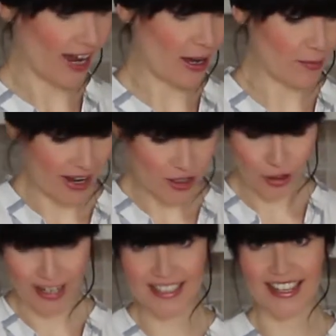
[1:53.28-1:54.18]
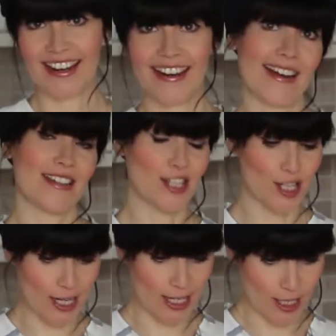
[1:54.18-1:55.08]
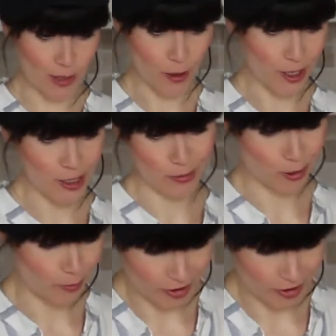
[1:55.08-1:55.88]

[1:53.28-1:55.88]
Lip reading: I tried to get it as neat as possible,